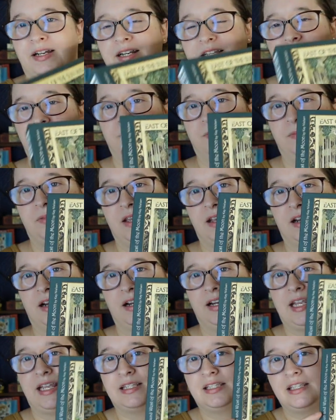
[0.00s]
It's there,
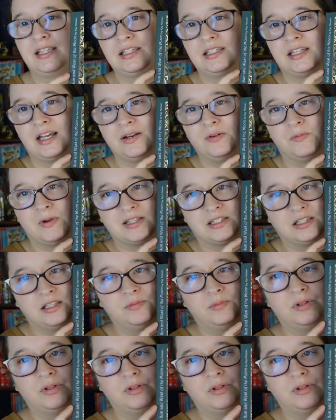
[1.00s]
East of the Sun, West of the